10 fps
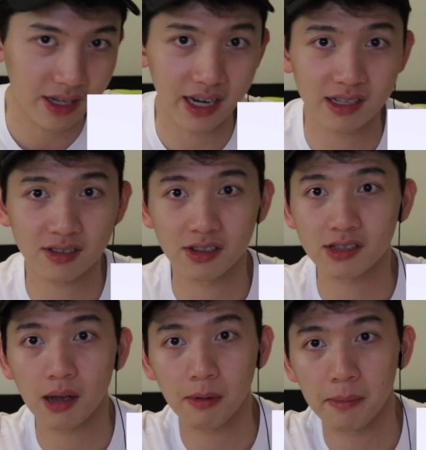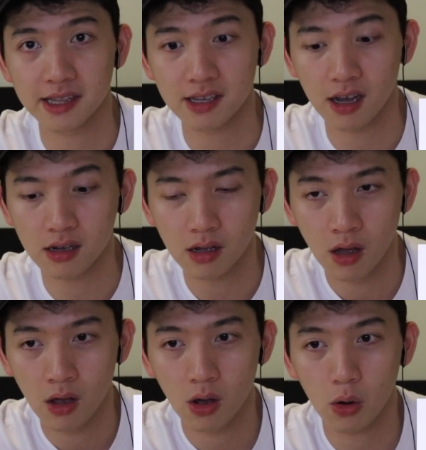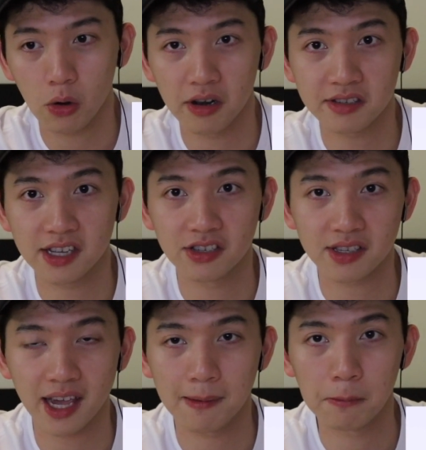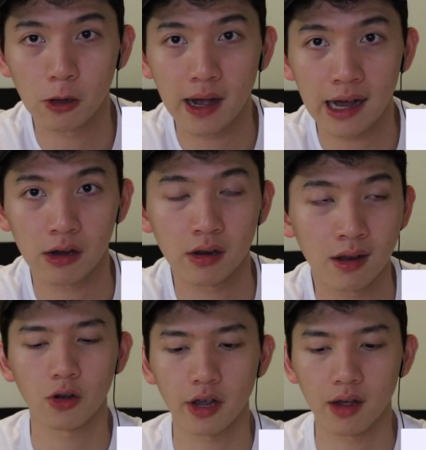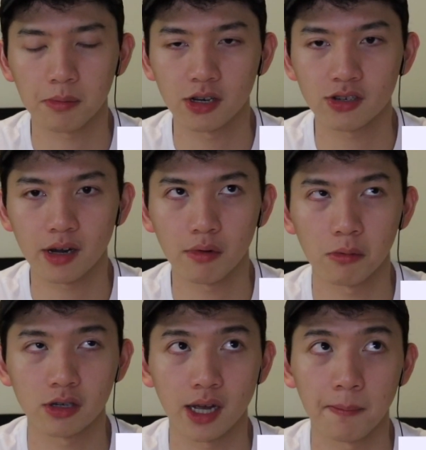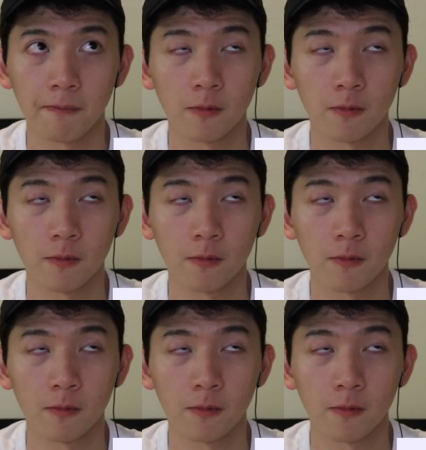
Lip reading: getting to the top of my tongue, or else I just can't blow out. Okay, I'm gonna try one more time.